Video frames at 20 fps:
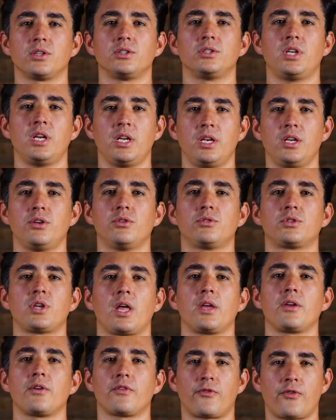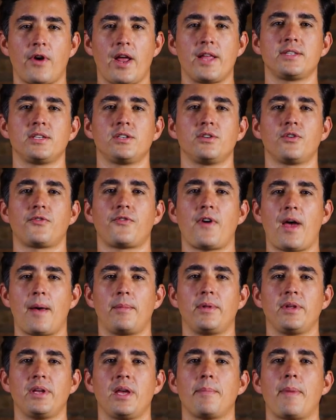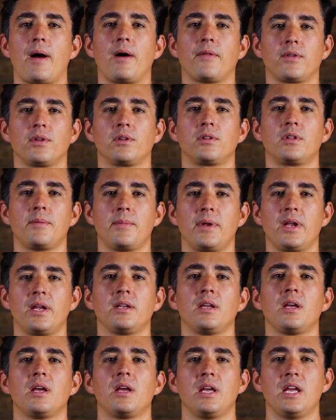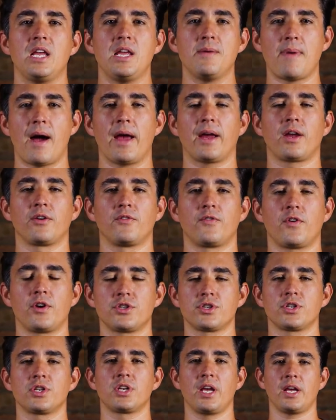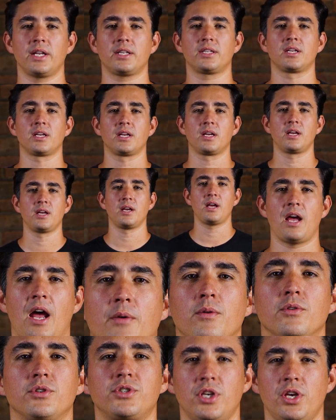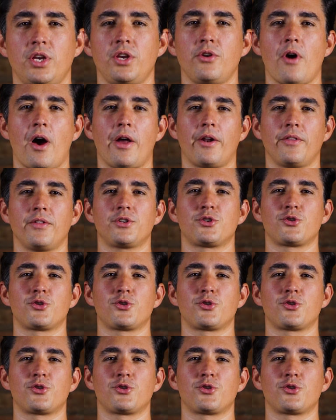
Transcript: continue telling your friends and your family about the Unlimited e-bike conversion kit, and we'll see you out on the